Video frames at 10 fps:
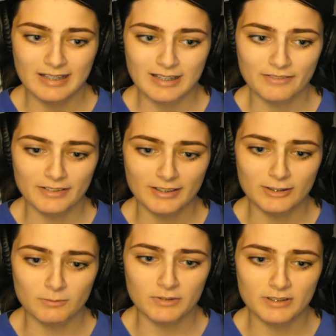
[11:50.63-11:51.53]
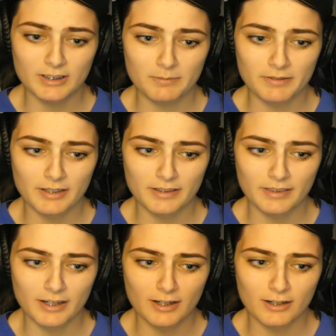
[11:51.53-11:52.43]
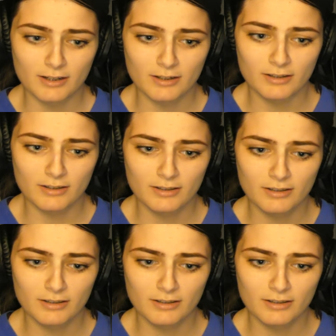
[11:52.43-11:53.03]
I feel like someone's gonna be in there.